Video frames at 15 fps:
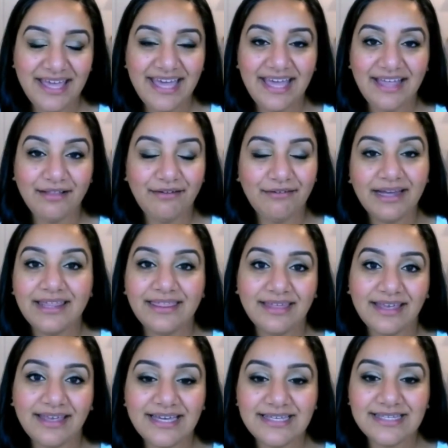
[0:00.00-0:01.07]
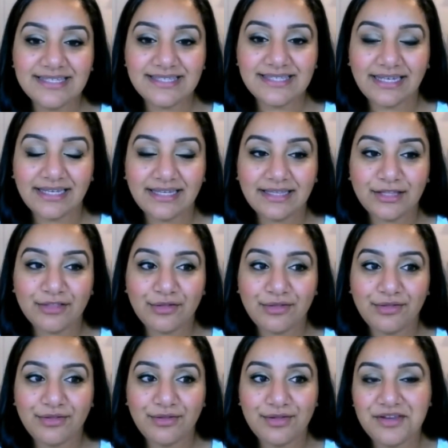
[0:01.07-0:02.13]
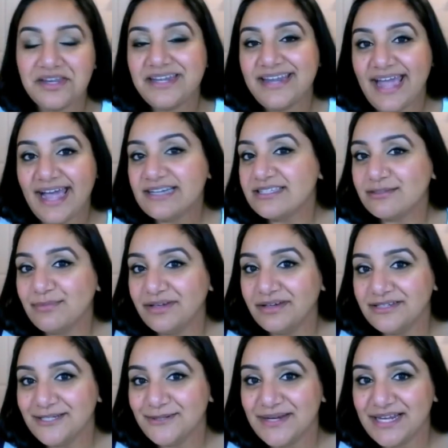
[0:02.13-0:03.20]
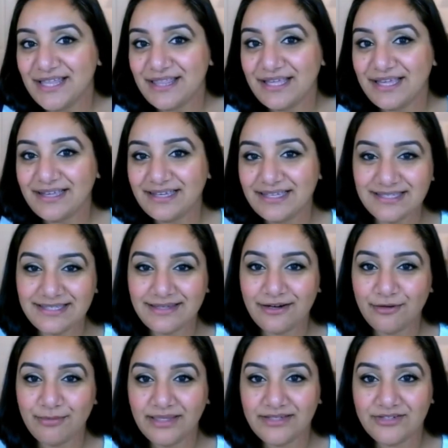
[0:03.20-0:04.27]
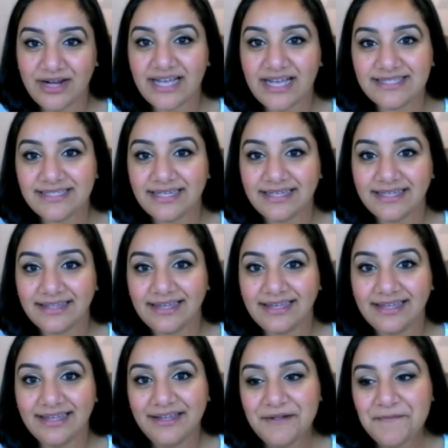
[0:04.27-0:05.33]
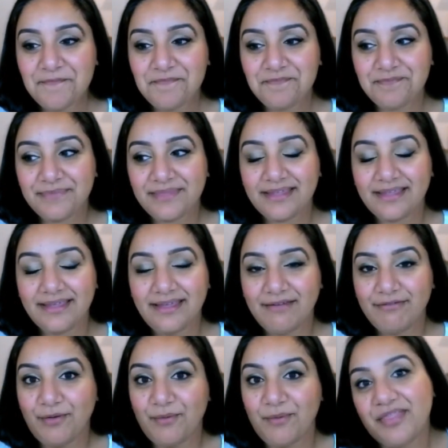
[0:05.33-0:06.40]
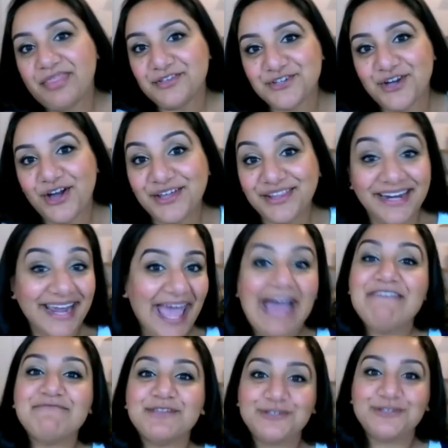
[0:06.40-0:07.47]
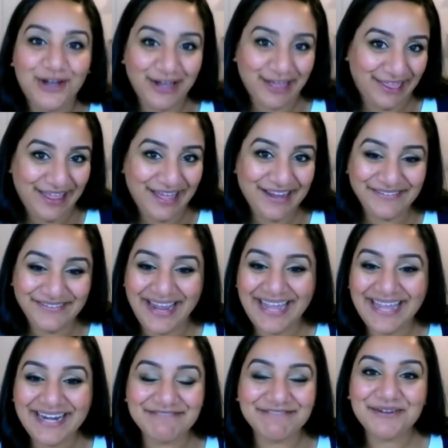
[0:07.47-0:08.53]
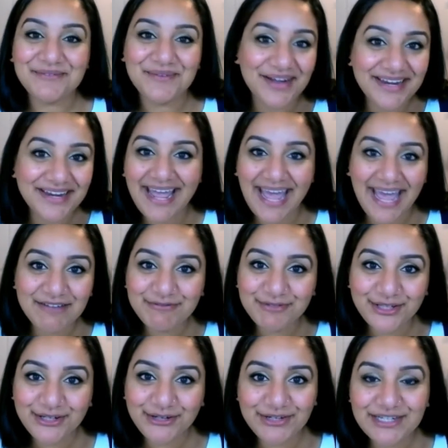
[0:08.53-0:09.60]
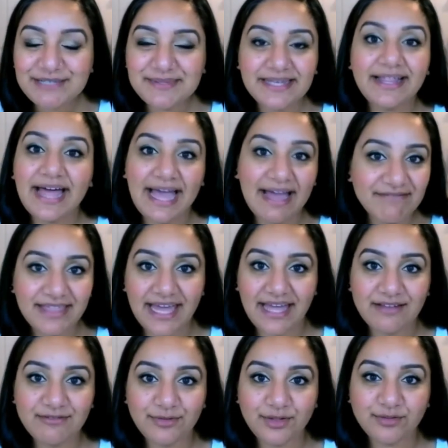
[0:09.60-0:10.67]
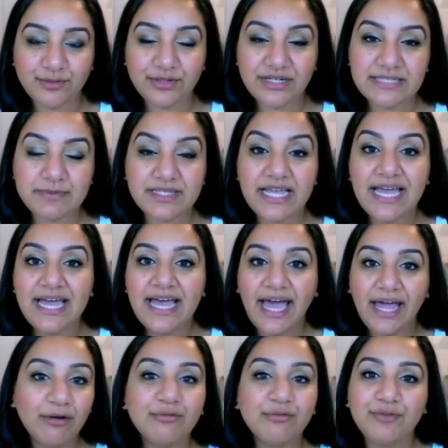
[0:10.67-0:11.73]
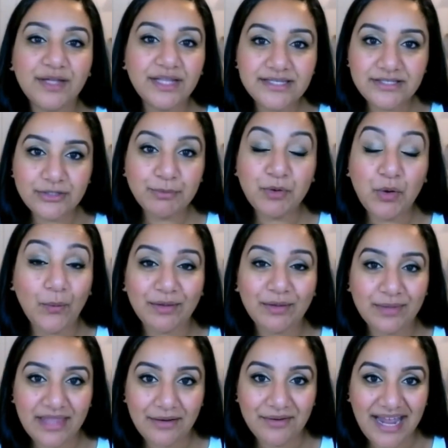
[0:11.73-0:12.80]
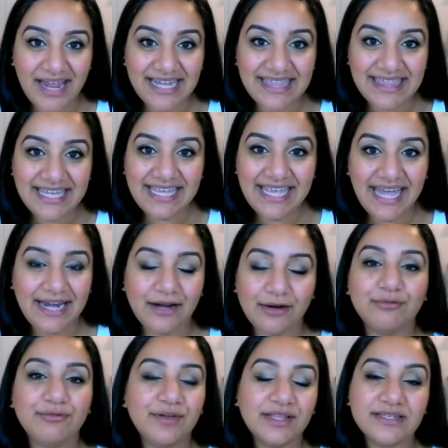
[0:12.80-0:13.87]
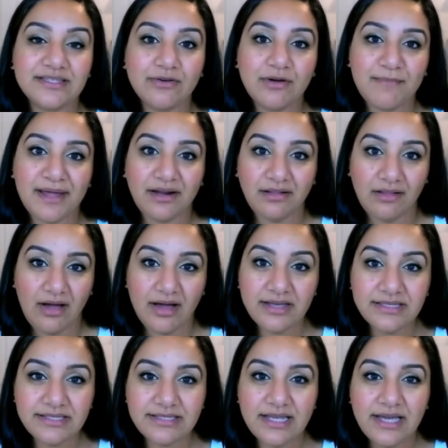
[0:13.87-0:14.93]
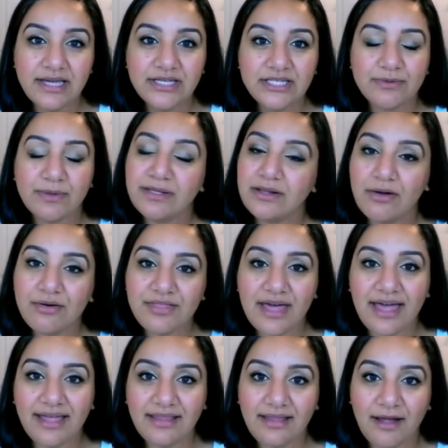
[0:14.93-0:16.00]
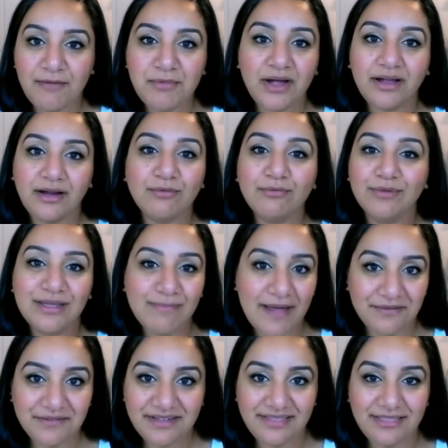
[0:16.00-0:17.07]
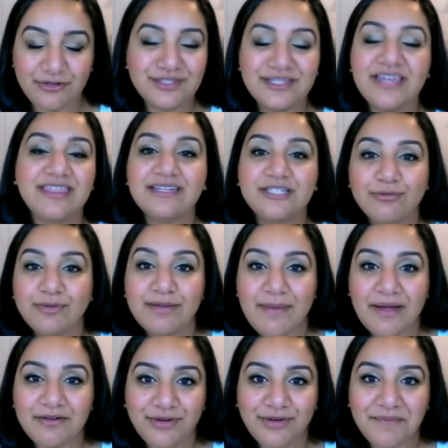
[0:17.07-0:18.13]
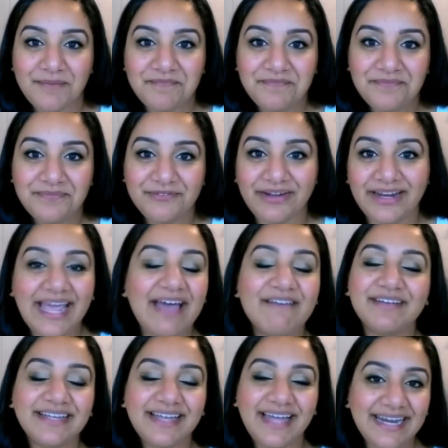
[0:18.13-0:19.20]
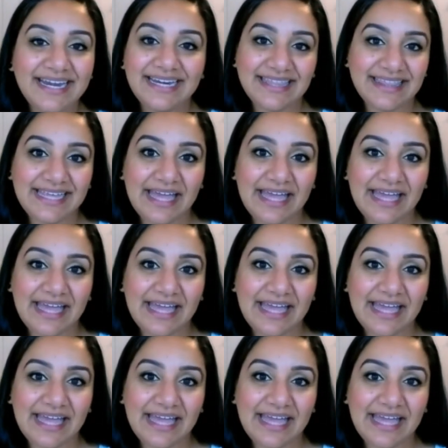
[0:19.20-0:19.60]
And the great thing is, like, you didn't ask me to do anything considerably drastic. Like, if I want the chocolate, I have the chocolate, right? If I want a handful of crisps, I'll have the handful of crisps. I don't feel as though I'm going without anything, and I don't feel as though I'm at a loss. So I know that I'm not going to rebound them. There's nothing to rebound from, right? I haven't cut anything